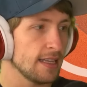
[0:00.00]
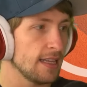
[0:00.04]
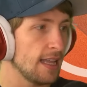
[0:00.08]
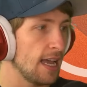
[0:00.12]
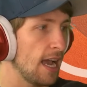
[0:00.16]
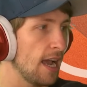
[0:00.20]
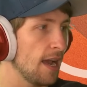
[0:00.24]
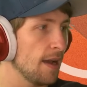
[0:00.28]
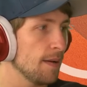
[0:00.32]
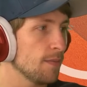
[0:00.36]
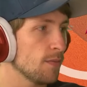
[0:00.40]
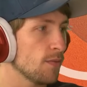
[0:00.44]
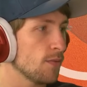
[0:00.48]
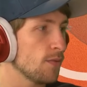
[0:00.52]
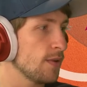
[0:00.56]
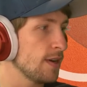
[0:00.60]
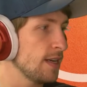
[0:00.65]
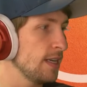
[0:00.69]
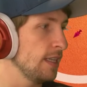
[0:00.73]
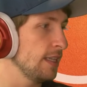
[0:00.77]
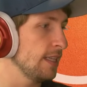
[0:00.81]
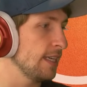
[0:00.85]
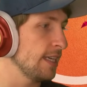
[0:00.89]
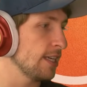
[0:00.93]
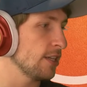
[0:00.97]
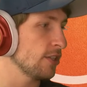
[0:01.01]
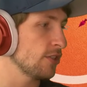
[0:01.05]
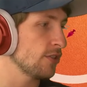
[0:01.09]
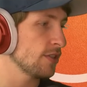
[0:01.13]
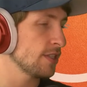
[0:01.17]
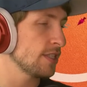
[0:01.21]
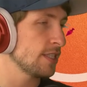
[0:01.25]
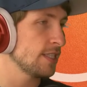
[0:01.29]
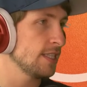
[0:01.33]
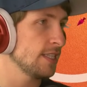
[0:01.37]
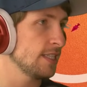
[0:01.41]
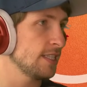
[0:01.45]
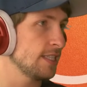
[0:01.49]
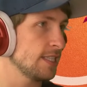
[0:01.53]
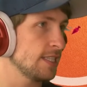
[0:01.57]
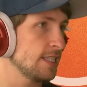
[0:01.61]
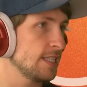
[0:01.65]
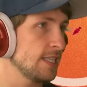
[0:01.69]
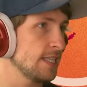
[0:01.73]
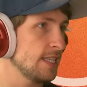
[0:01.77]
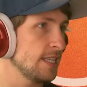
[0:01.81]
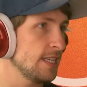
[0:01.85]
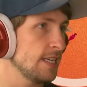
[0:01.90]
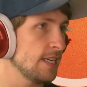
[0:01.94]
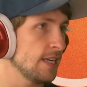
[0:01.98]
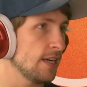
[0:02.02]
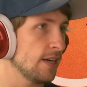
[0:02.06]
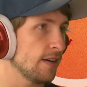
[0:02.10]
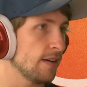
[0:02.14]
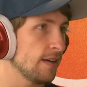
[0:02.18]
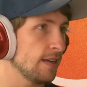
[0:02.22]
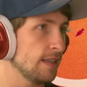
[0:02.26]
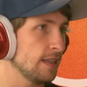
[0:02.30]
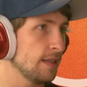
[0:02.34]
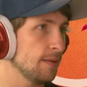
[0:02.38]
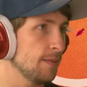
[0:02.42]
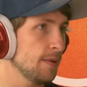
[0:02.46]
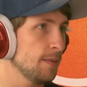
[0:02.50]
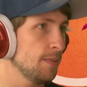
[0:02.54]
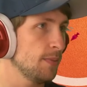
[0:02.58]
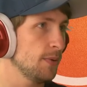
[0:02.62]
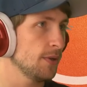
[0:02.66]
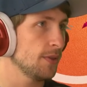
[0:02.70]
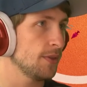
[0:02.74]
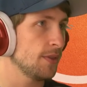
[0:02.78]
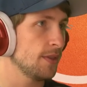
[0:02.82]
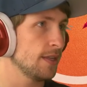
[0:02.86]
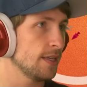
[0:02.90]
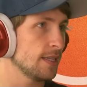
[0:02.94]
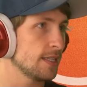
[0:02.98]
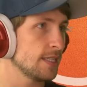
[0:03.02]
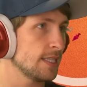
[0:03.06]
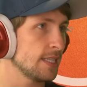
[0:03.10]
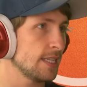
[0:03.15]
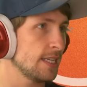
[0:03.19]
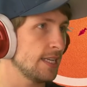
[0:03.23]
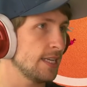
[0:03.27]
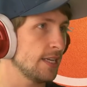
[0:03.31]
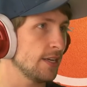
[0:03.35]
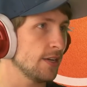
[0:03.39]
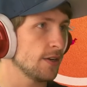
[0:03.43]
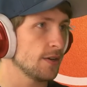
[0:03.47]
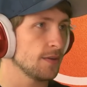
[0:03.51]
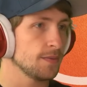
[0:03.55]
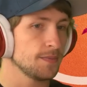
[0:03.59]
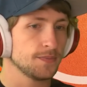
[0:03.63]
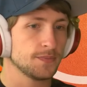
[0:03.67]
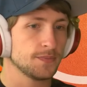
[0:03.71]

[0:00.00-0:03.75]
I'm really interested to see. All right, let me put this here.